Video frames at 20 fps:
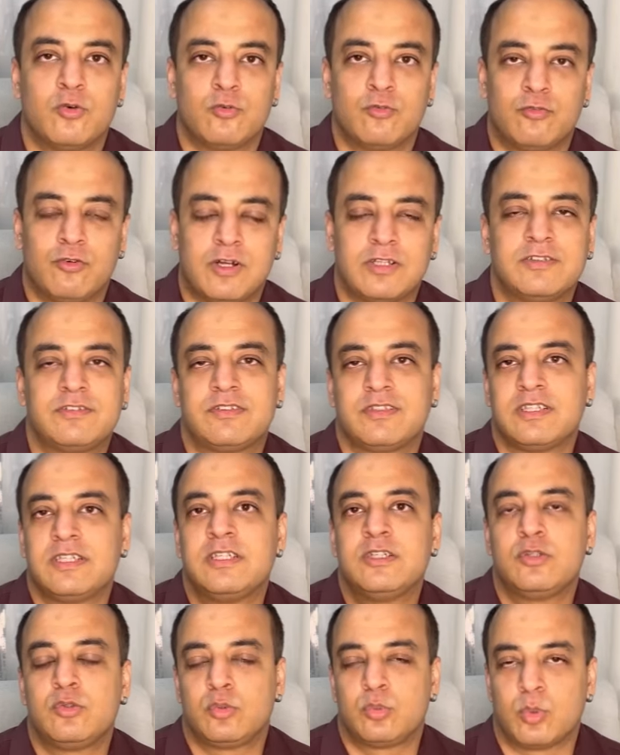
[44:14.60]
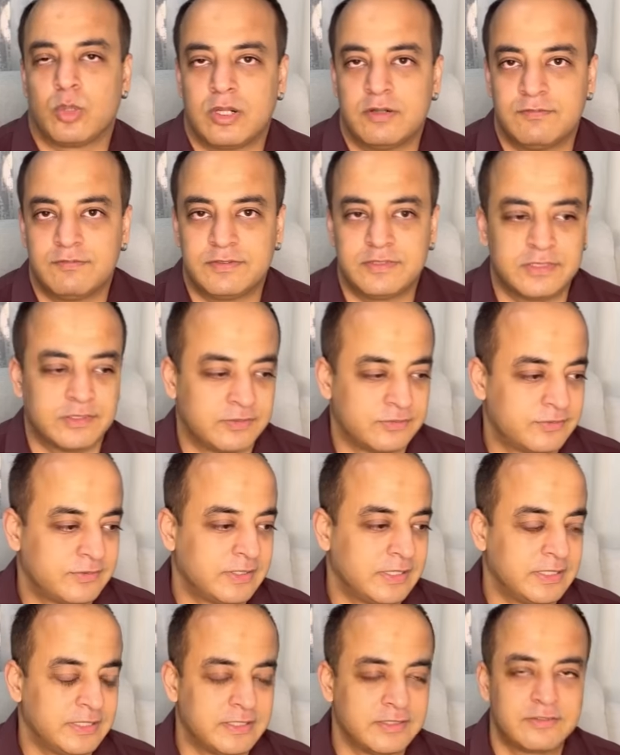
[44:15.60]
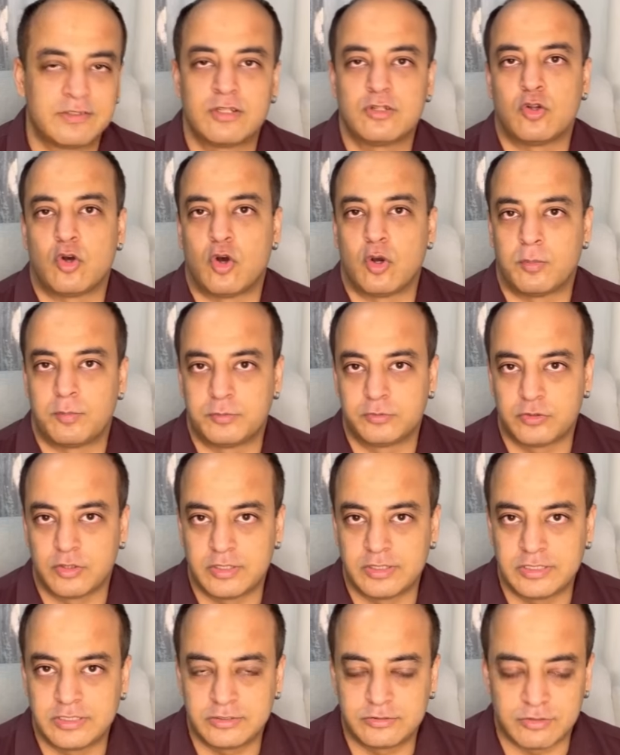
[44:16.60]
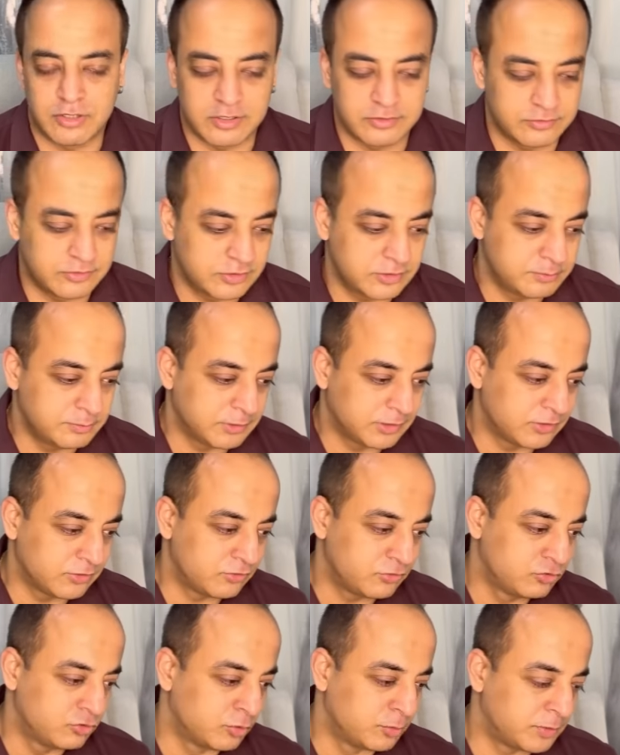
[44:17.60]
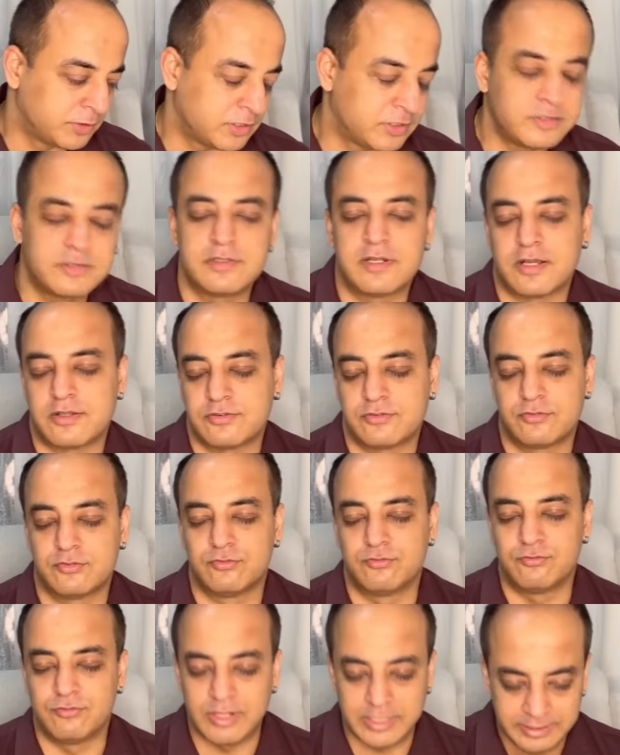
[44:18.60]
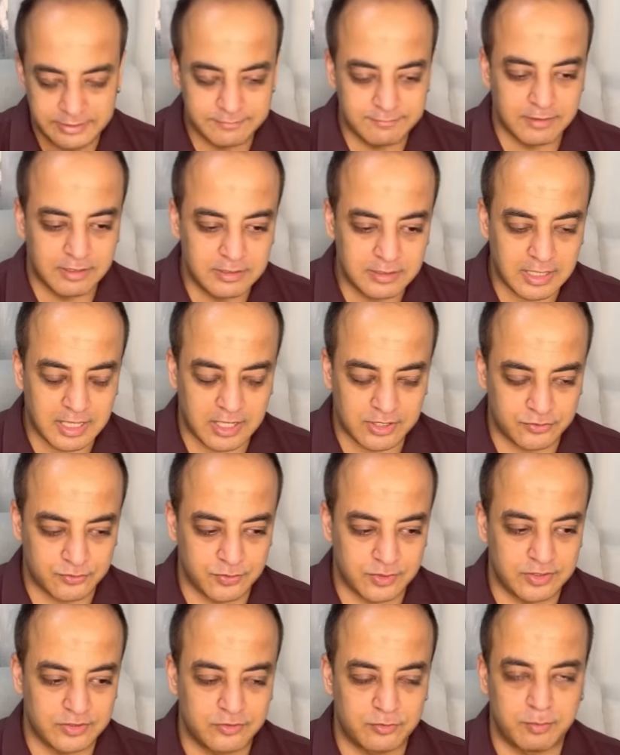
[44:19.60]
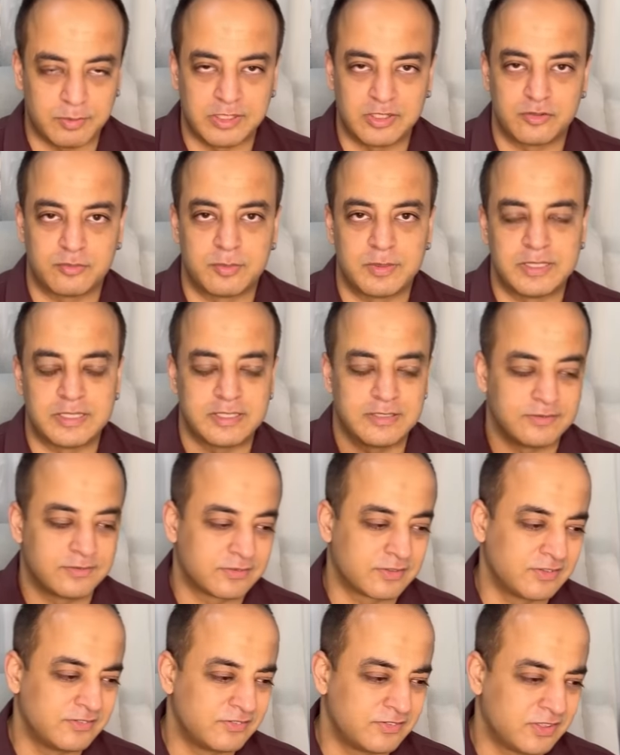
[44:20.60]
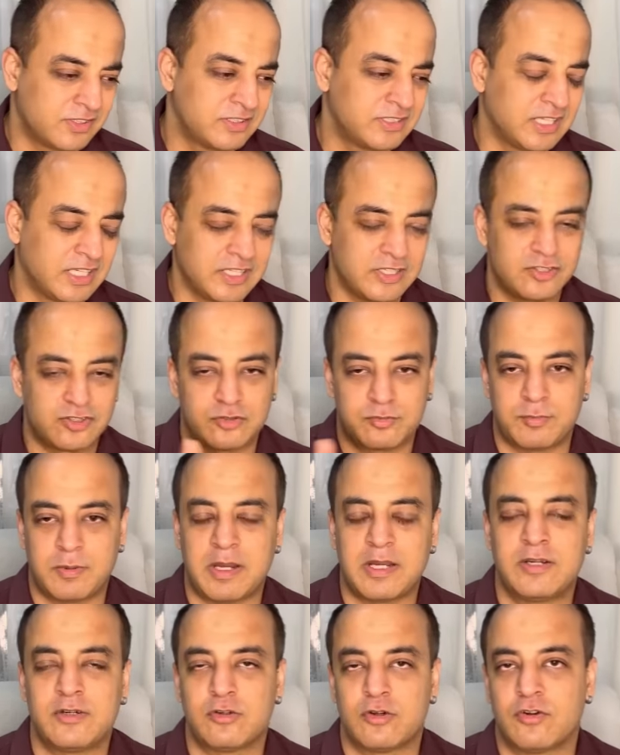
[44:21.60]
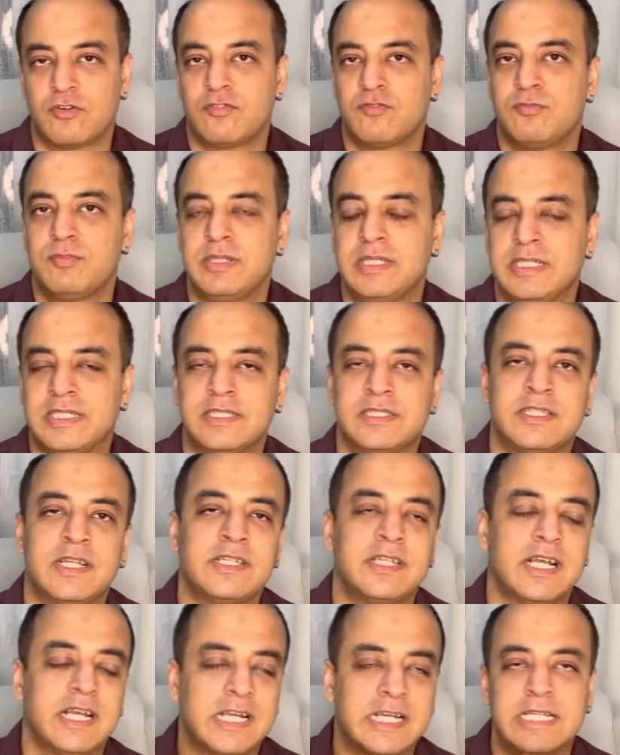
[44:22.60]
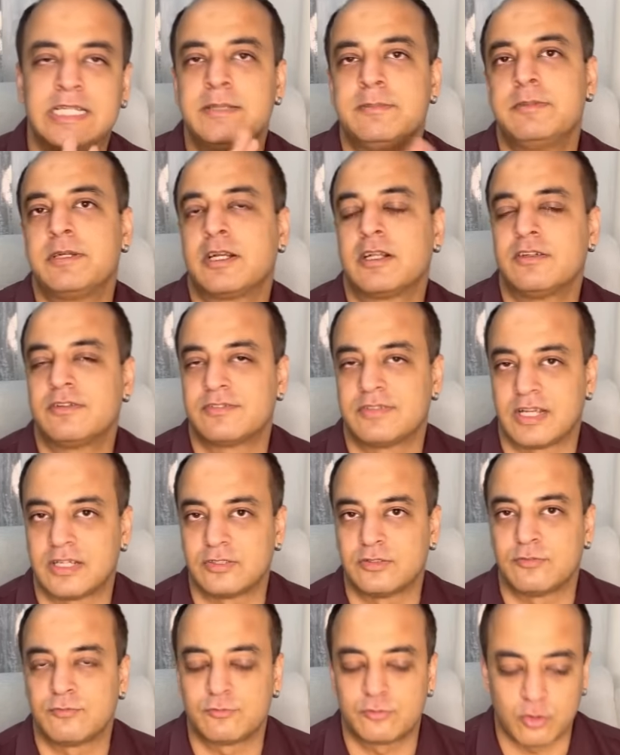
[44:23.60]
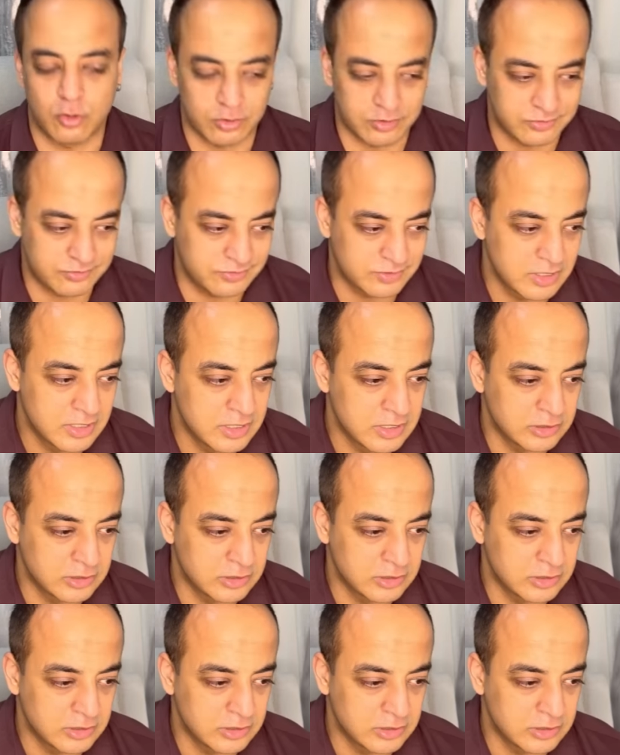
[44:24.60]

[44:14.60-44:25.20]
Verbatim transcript: once in 12 years. It is an opportunity transit because Jupiter does very well as far as placement is concerned in spite of being in an inimical sign of Taurus.